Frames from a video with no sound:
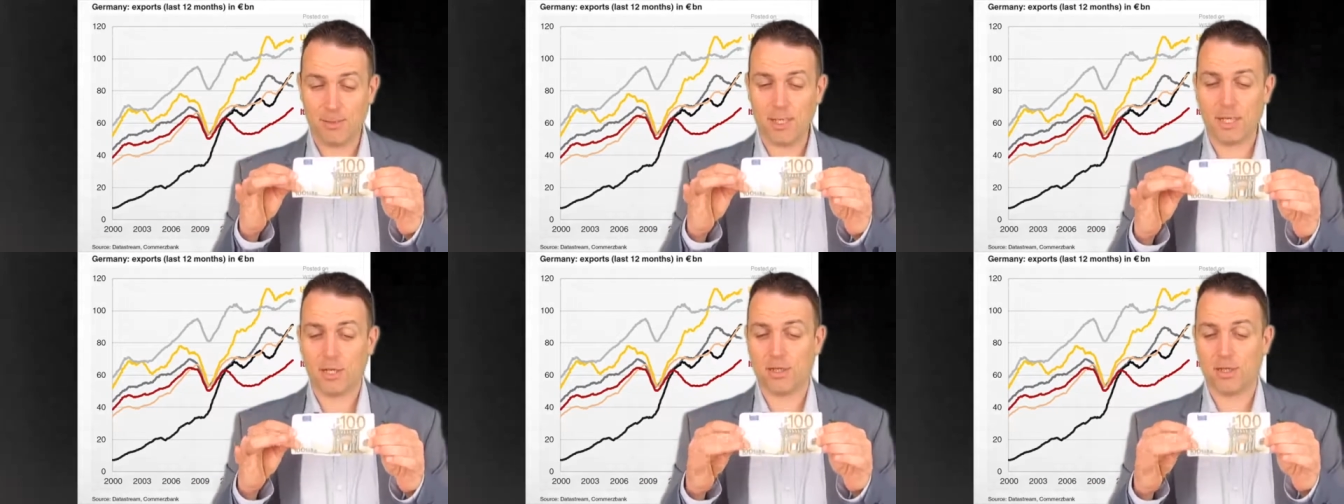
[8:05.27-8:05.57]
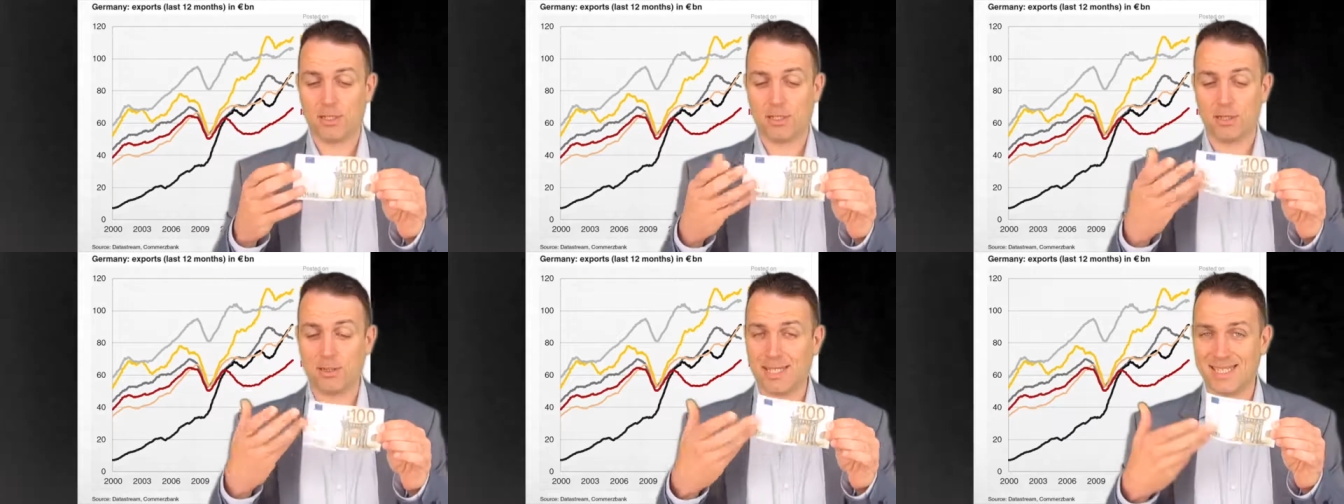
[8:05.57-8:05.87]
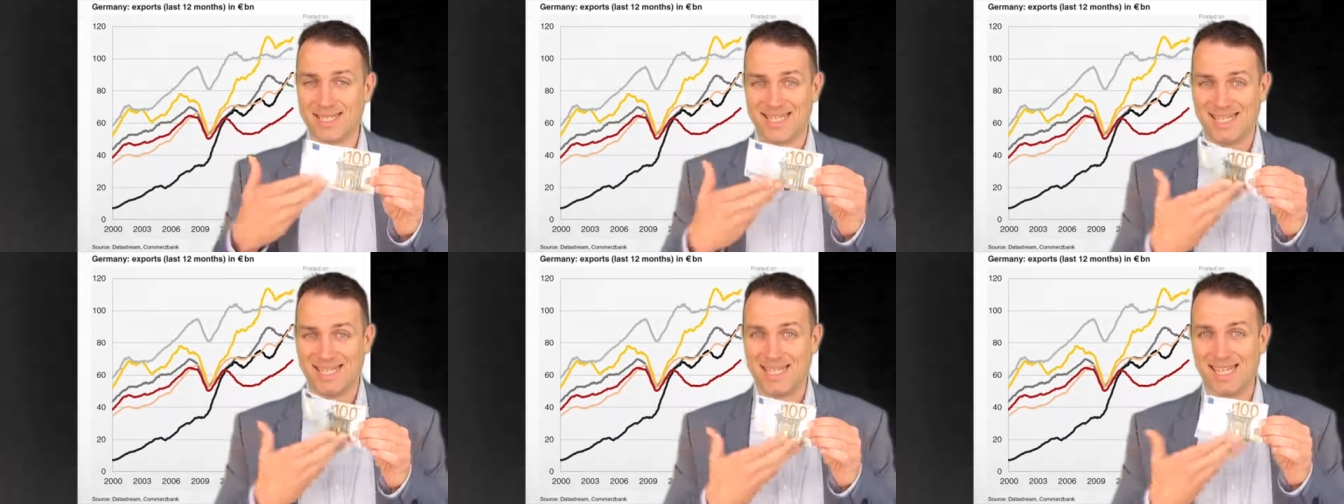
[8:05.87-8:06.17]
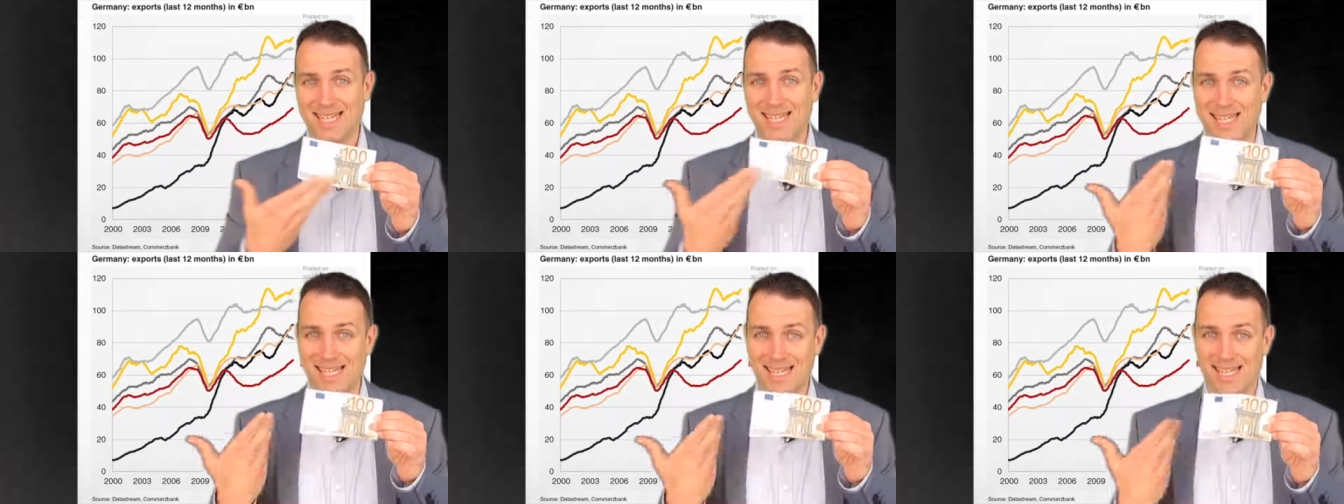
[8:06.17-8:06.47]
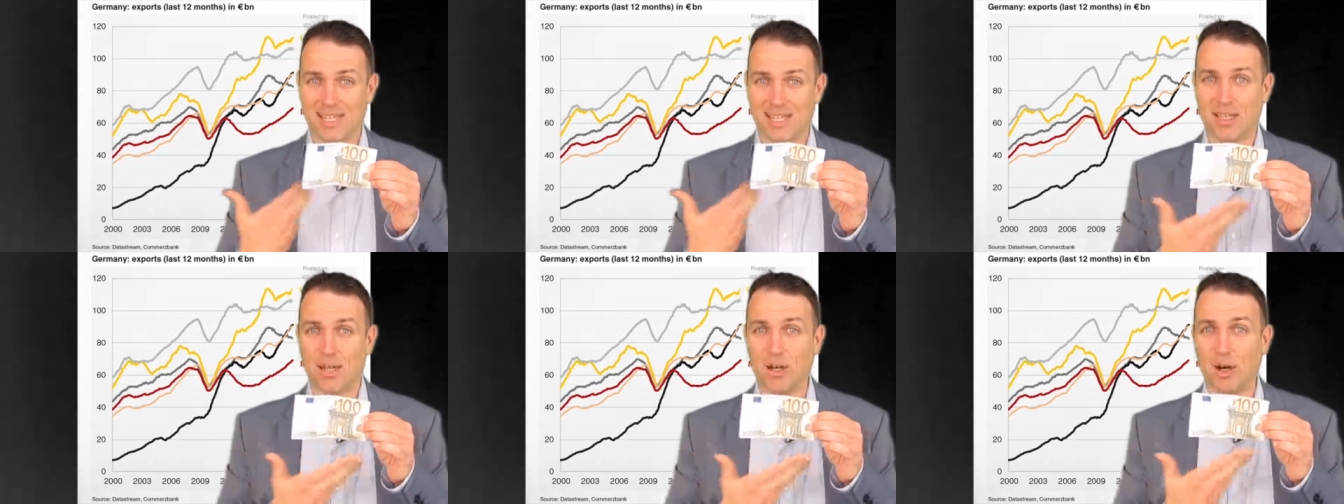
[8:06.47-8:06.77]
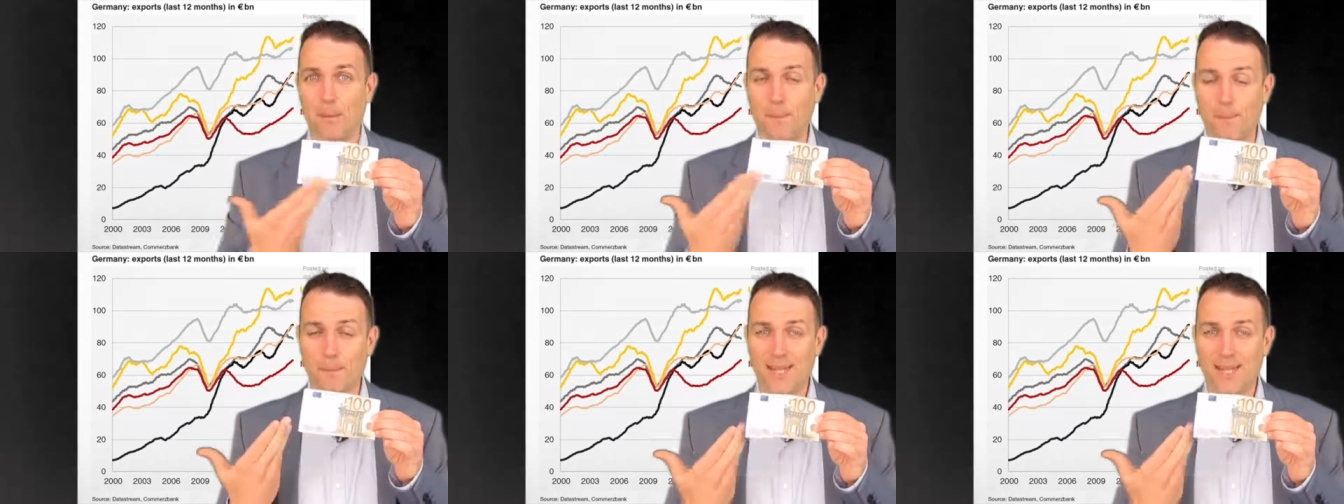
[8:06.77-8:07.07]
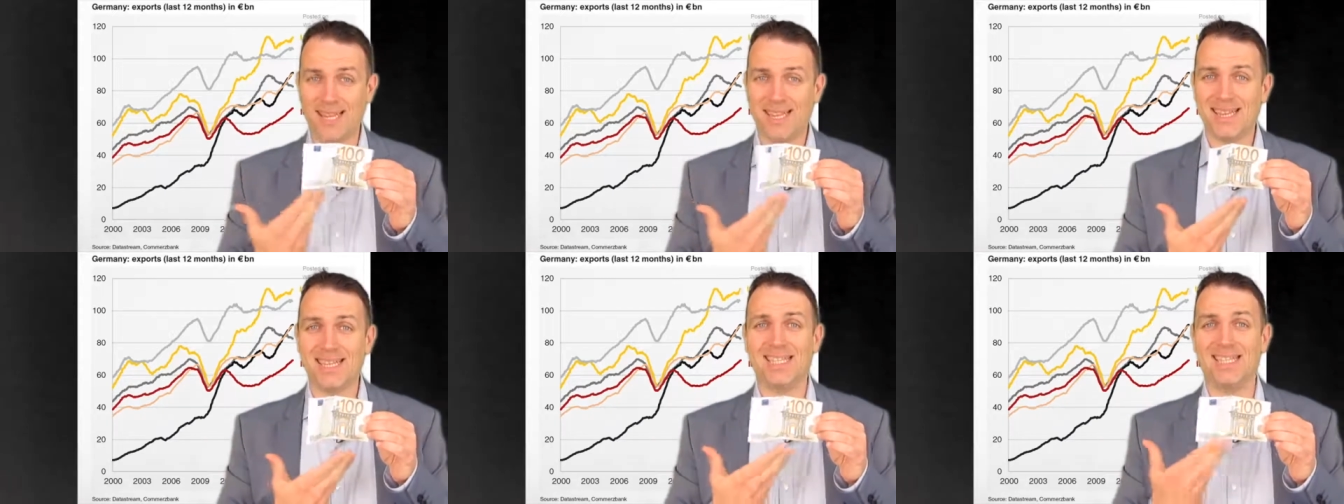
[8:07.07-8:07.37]
because you can see it
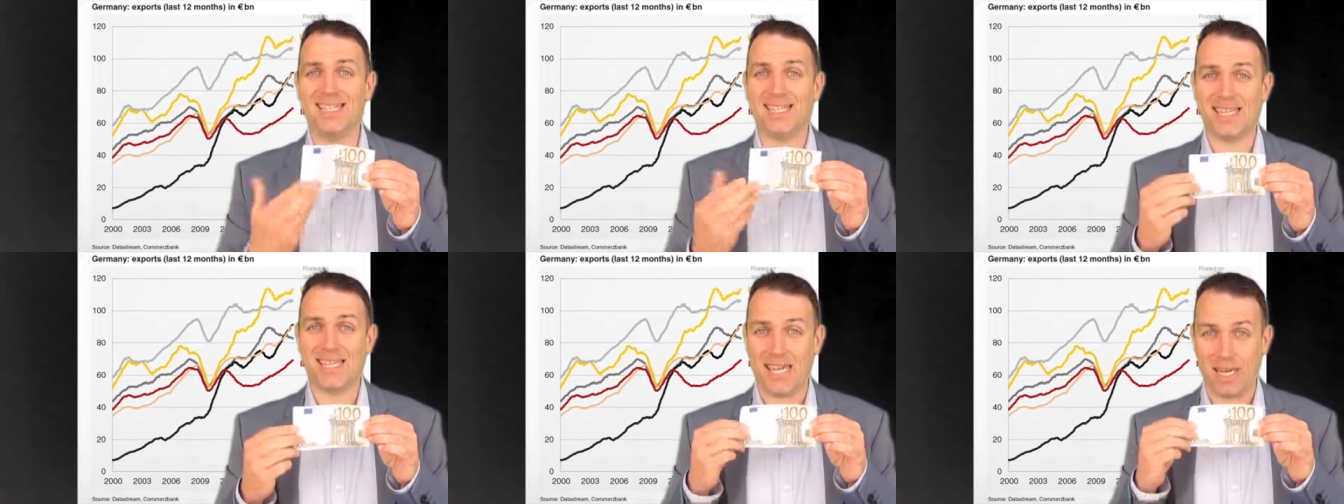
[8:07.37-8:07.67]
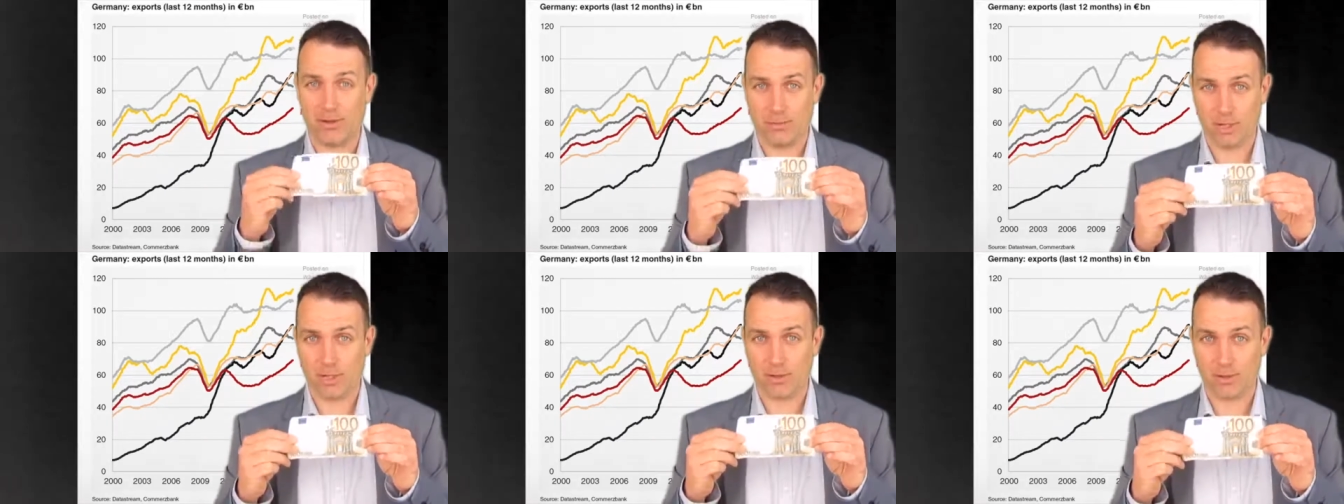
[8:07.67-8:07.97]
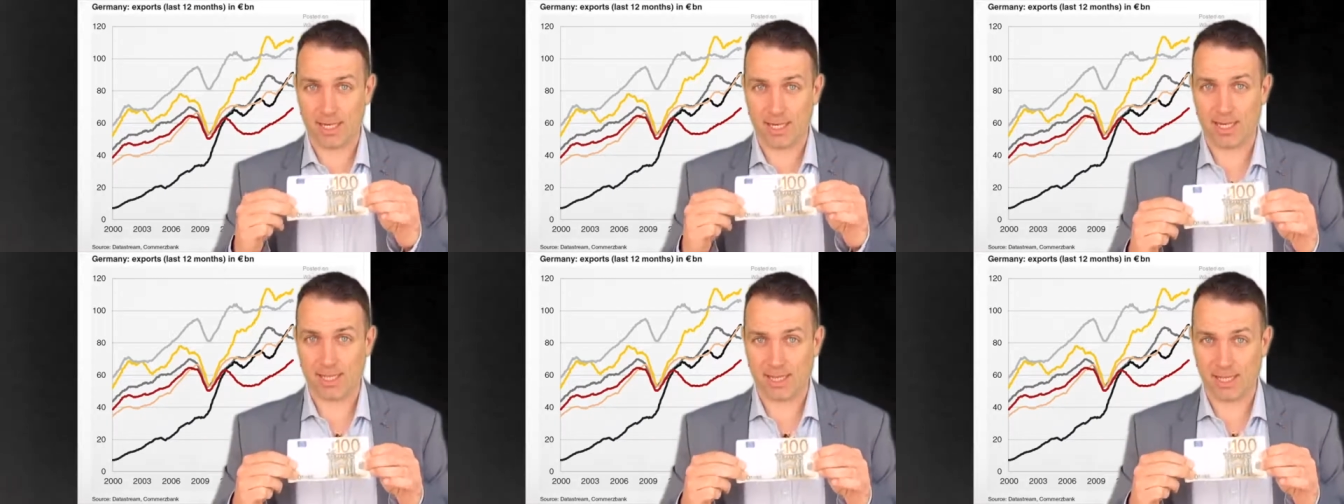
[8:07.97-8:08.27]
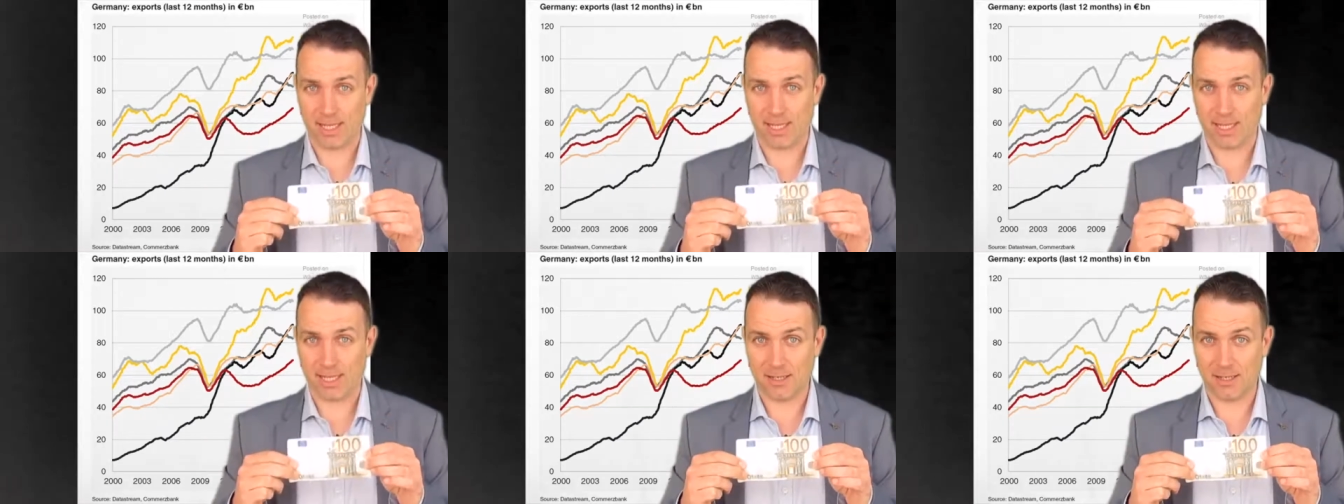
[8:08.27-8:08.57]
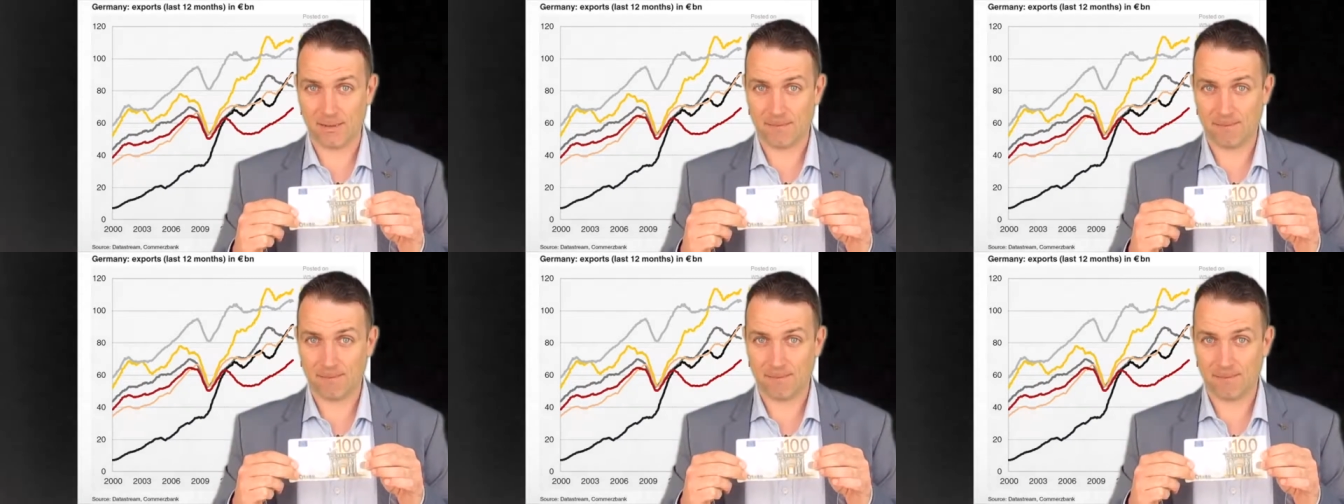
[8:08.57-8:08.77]
completely deteriorating.